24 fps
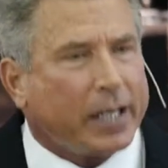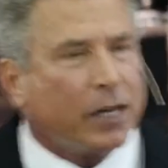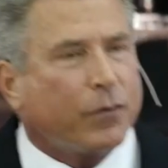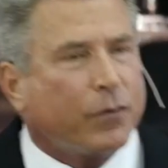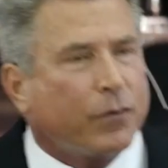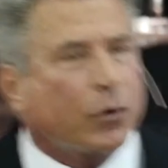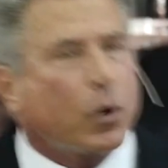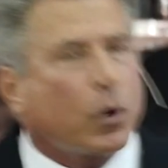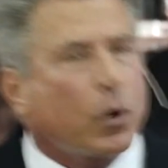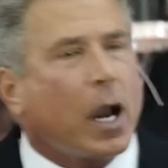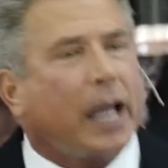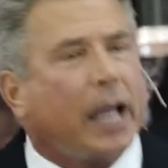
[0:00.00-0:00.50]

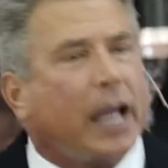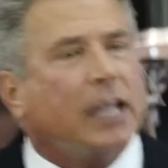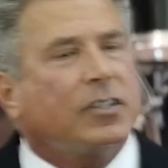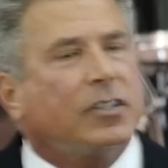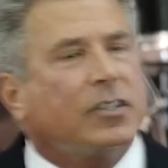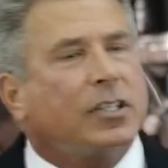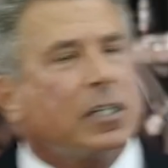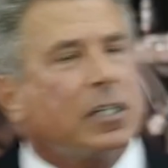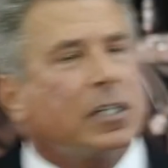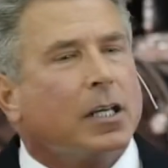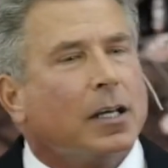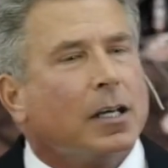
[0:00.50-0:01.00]
of
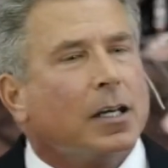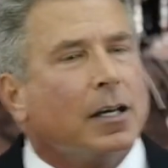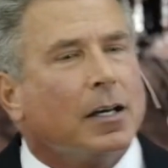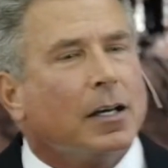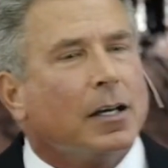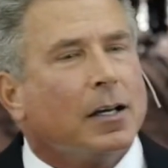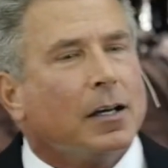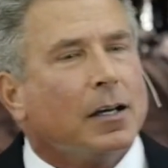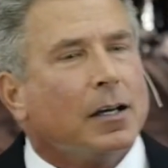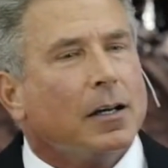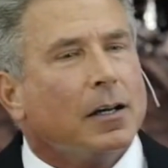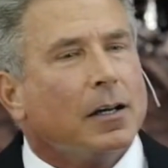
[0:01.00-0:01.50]
Christ,
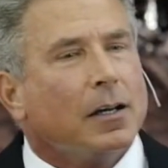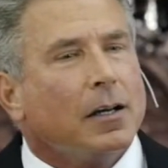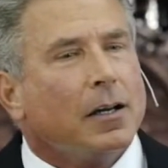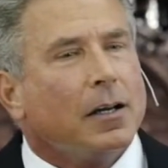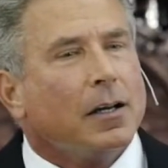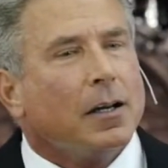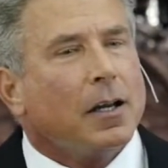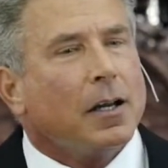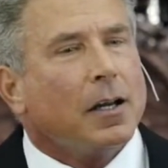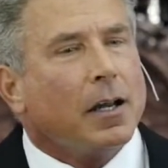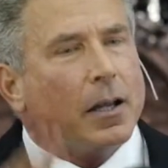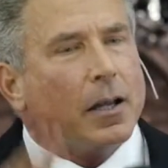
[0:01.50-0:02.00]

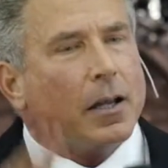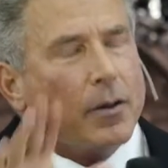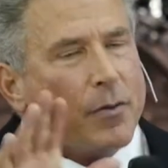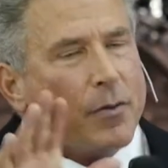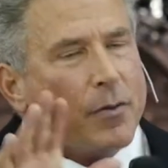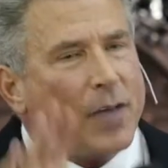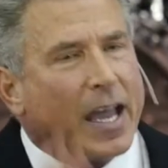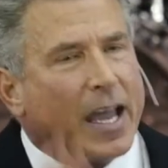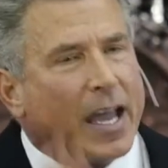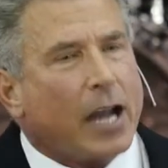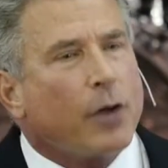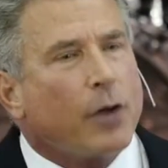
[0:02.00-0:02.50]

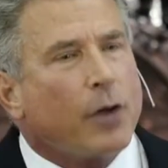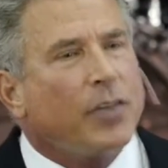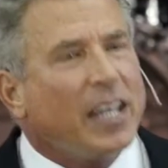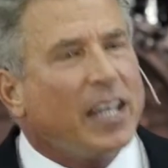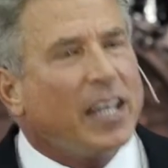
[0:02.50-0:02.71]
there the